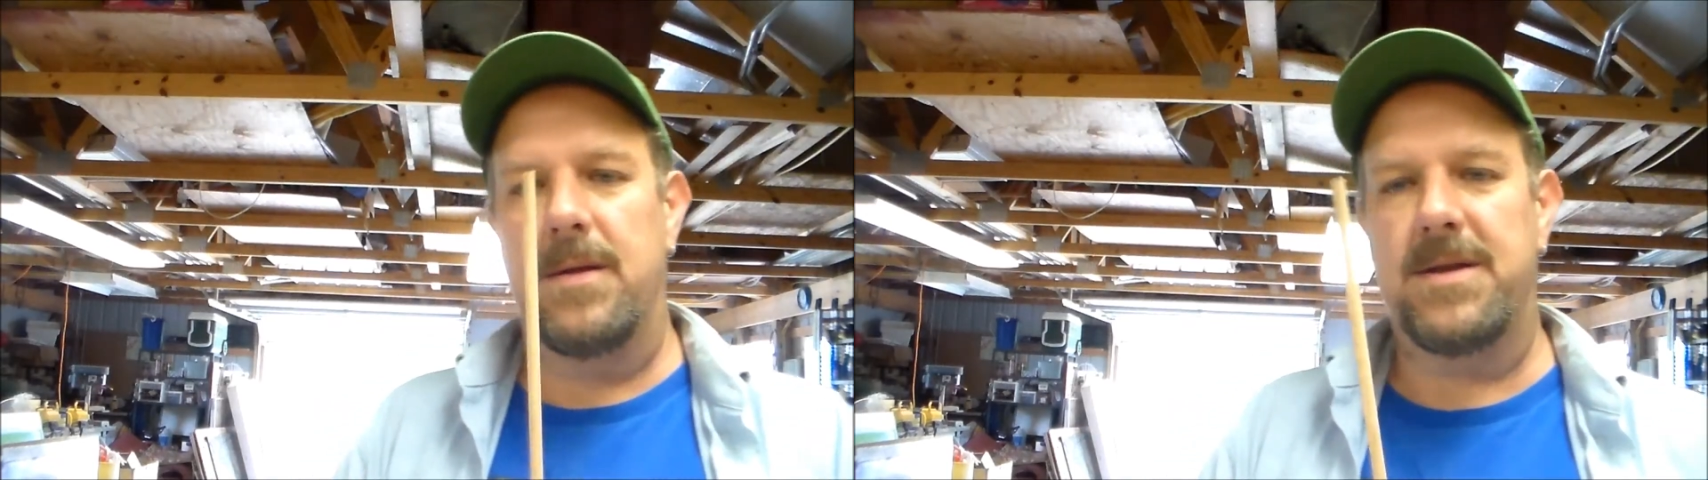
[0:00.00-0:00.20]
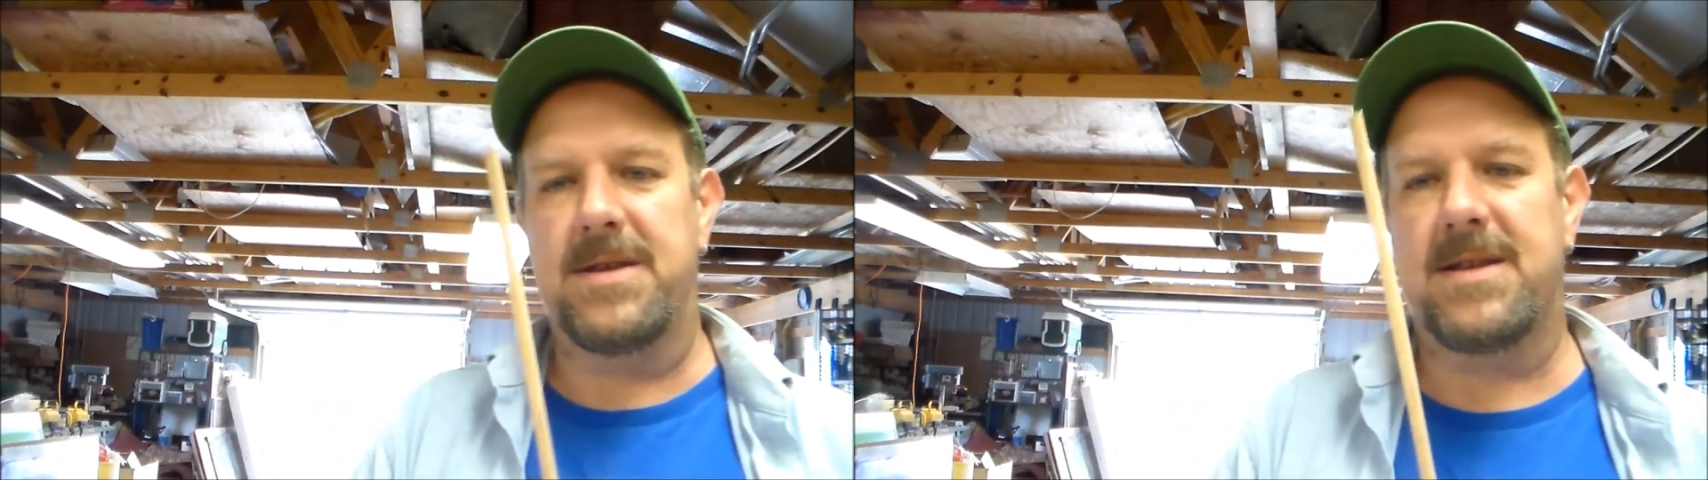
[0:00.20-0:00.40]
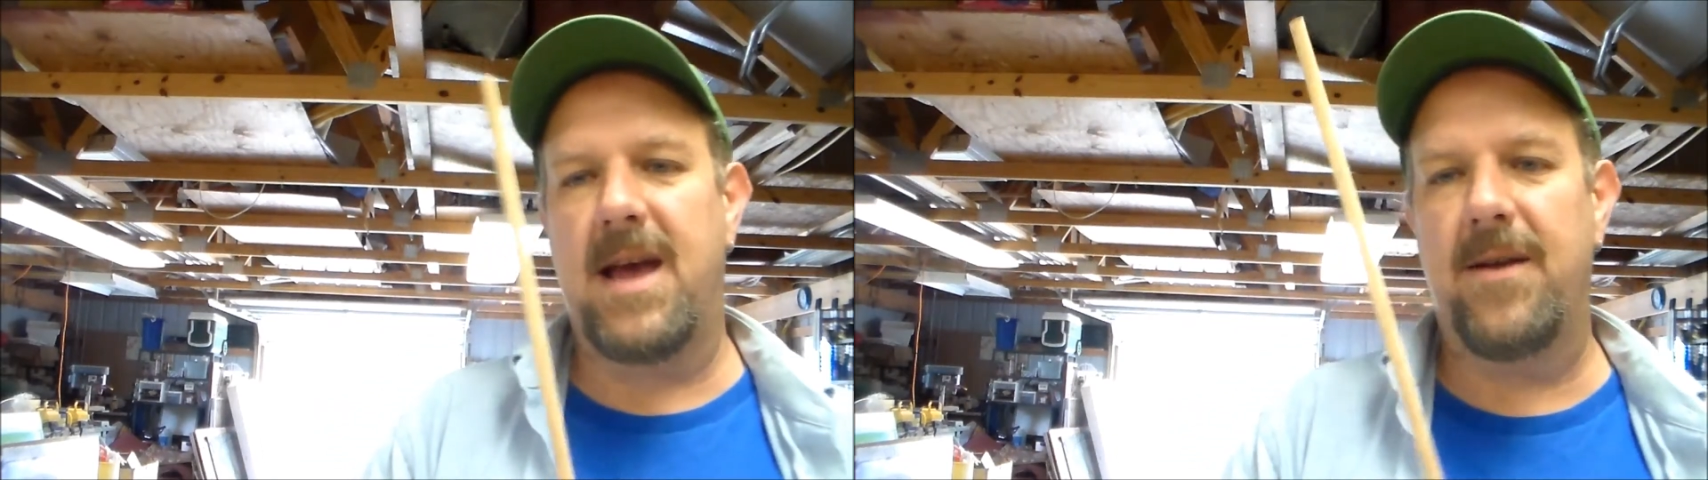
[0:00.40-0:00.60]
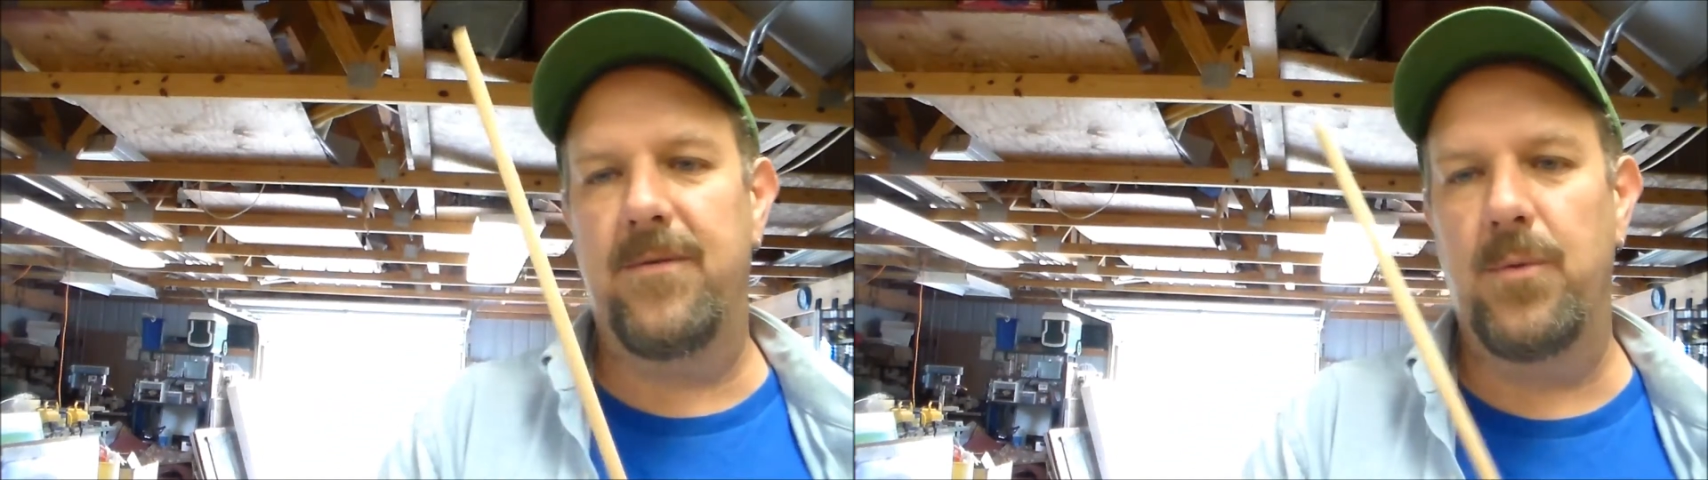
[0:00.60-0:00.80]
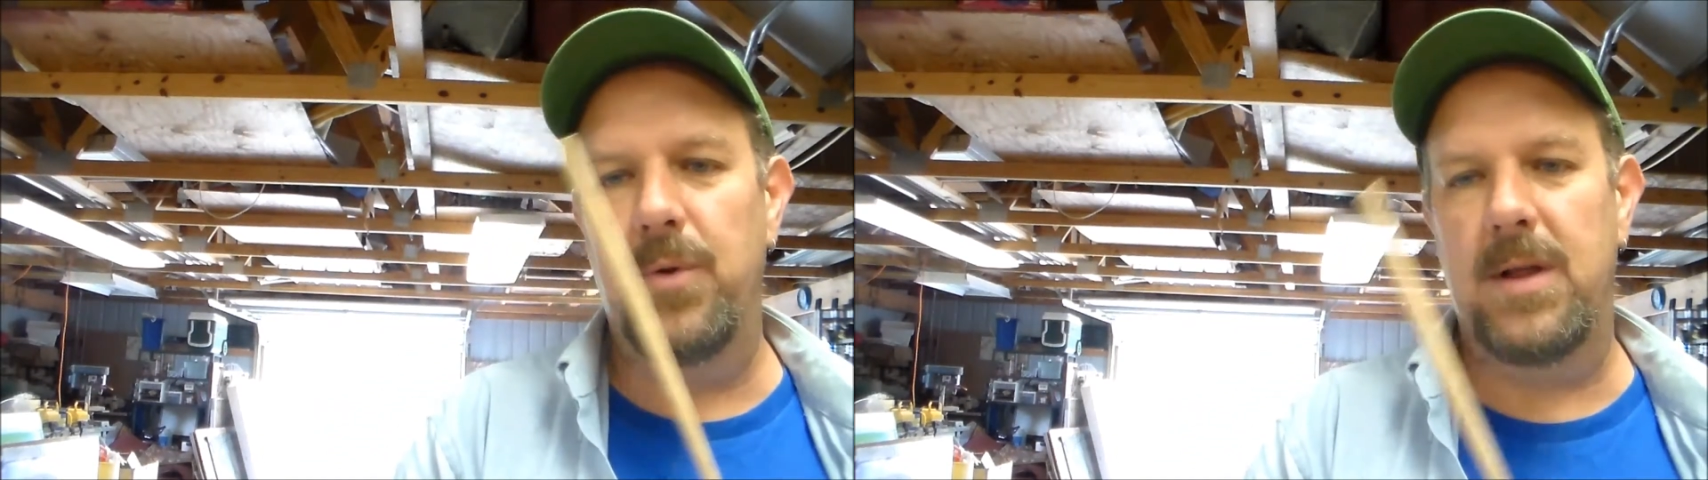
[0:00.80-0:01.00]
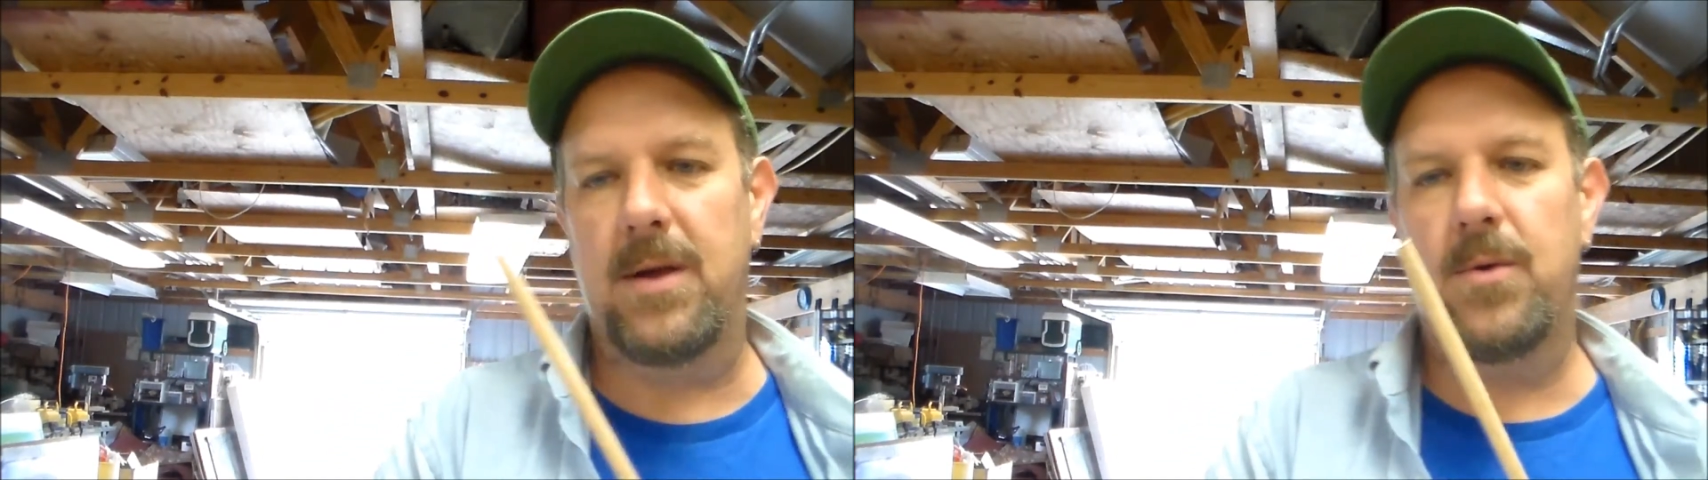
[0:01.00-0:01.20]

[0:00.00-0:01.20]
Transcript: this is kind of a really